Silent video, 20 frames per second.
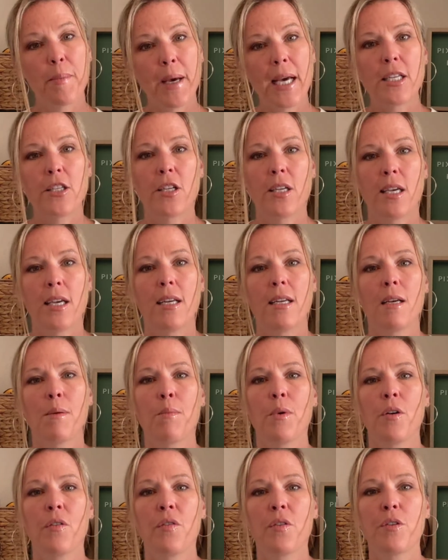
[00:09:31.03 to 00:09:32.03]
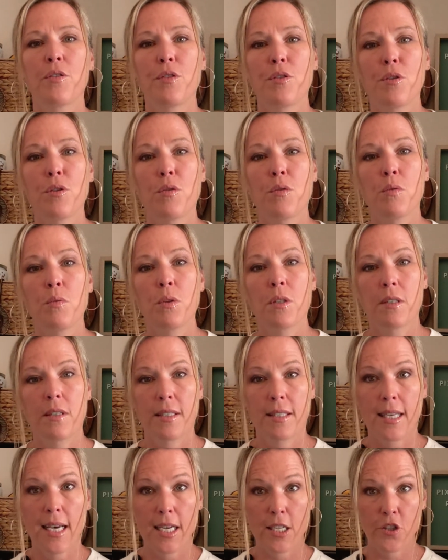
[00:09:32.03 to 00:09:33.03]
Magic Kingdom over to
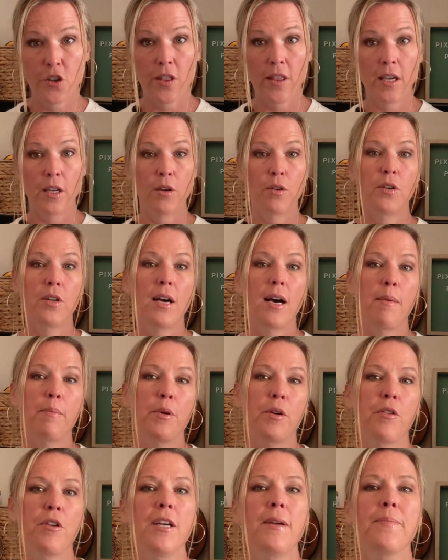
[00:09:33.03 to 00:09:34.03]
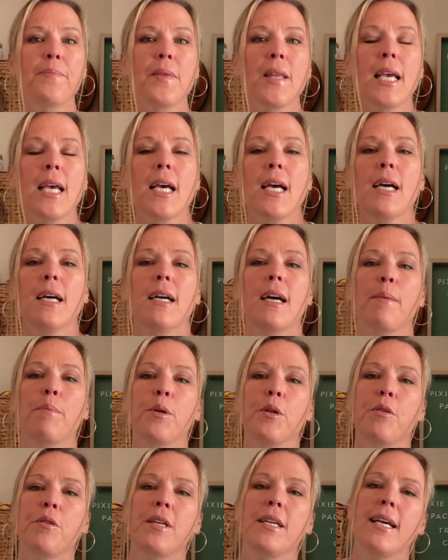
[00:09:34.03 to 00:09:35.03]
Wilderness Lodge and then go to Copper Creek.
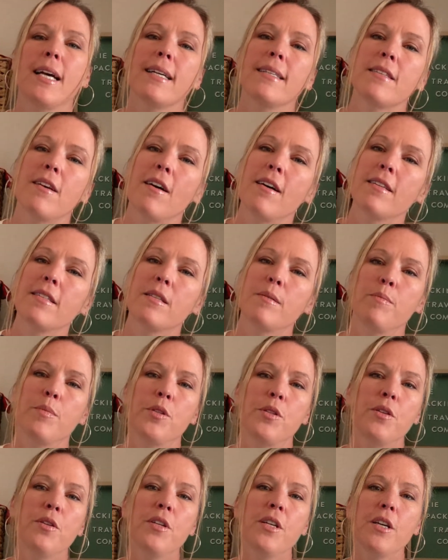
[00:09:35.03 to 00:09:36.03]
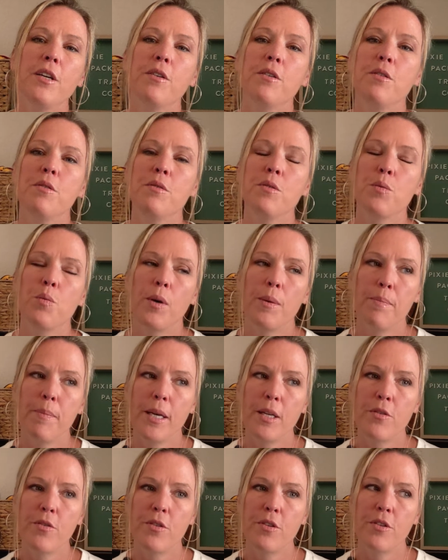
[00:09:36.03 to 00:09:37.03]
Copper Creek has awesome studios,
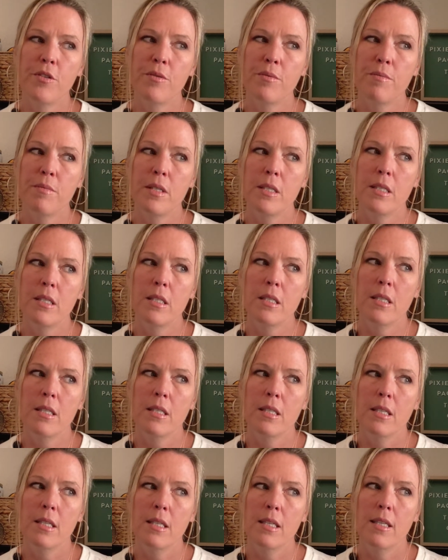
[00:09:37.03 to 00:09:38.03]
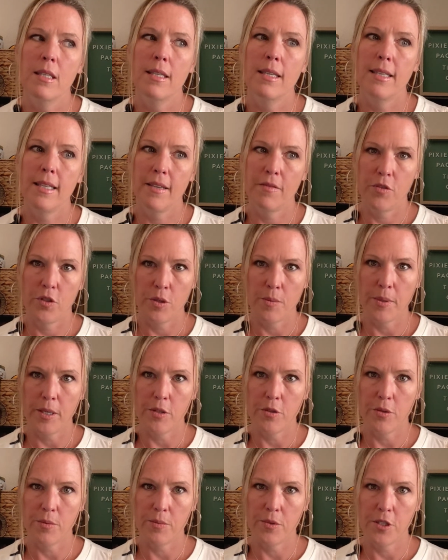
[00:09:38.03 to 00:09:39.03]
1-bedrooms. I think they have 2
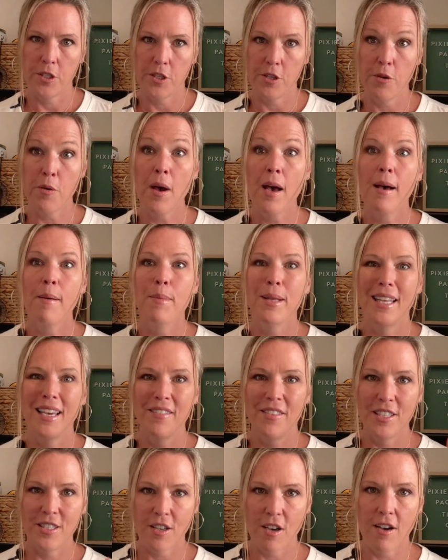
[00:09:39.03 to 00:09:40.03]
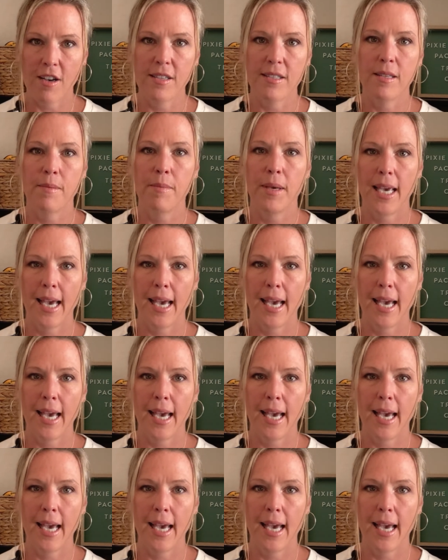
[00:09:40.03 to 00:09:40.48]
bedrooms too. But they have these awesome